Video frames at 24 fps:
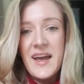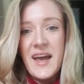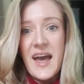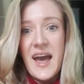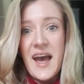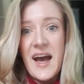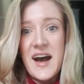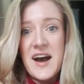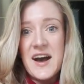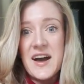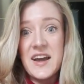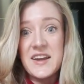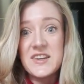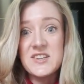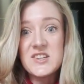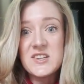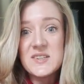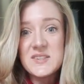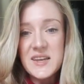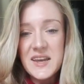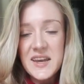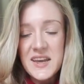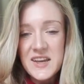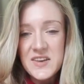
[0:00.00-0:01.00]
and
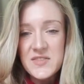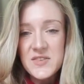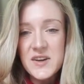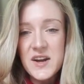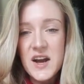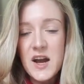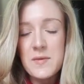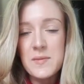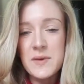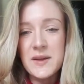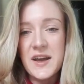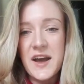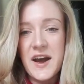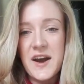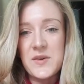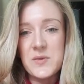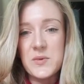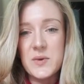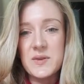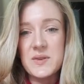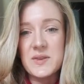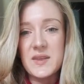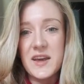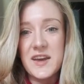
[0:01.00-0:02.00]
she's even coming out with